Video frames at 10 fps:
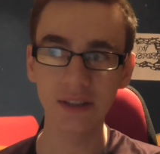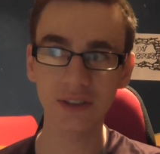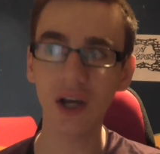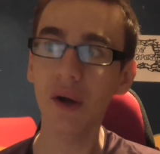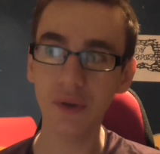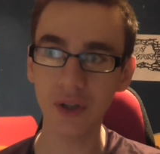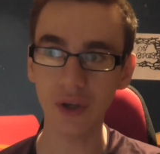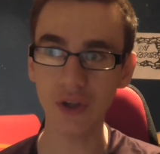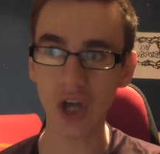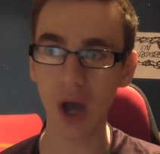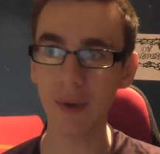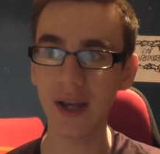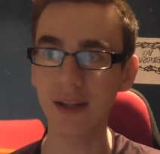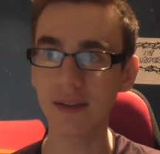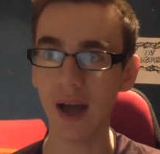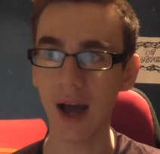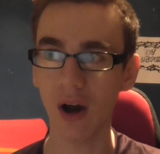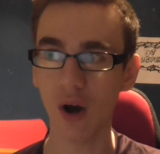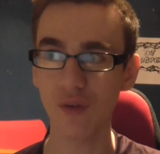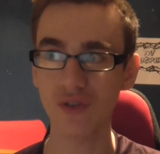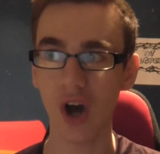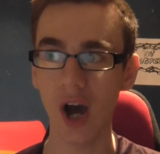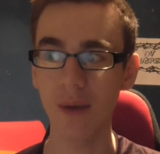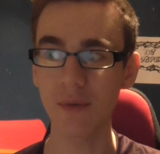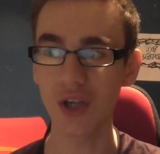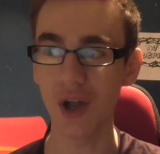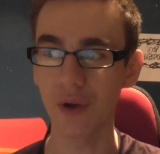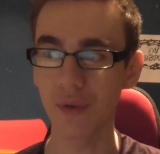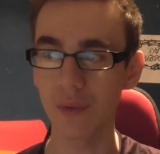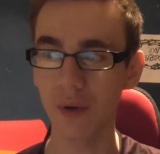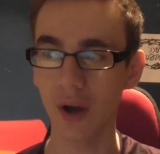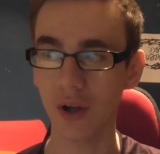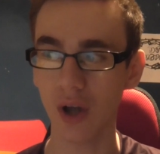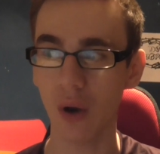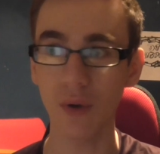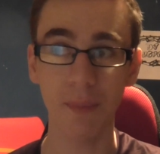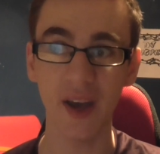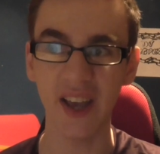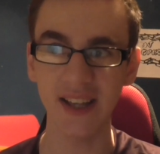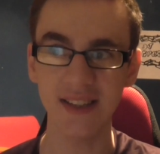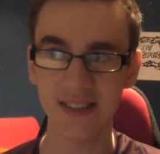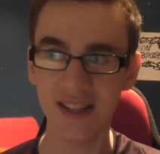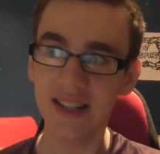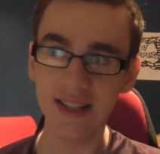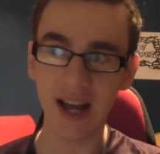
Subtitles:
So, you go in at half-time, a goal apiece,